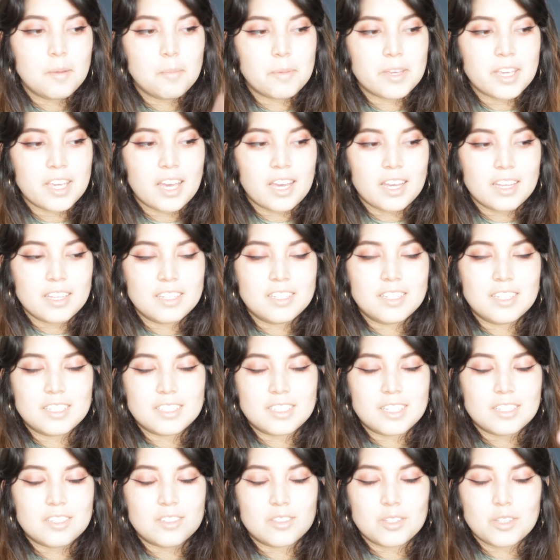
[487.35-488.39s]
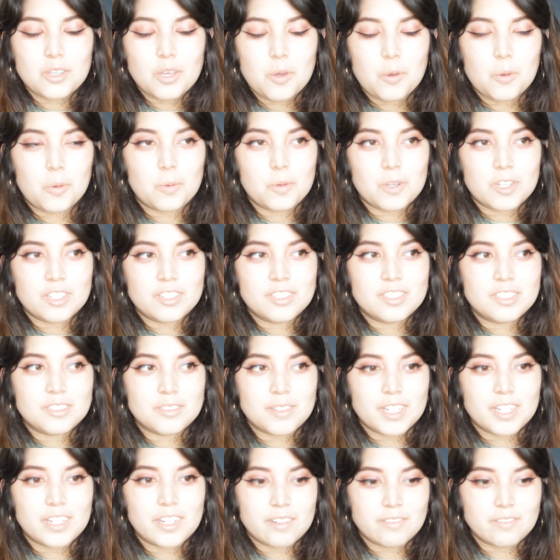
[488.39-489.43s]
But yeah, it's like the cutest
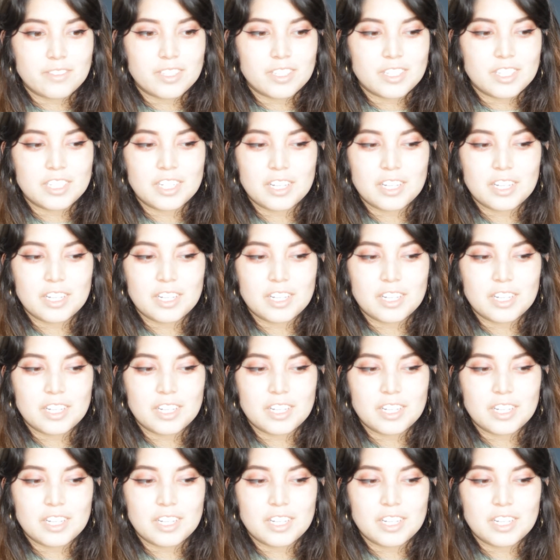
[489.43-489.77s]
sweater ever.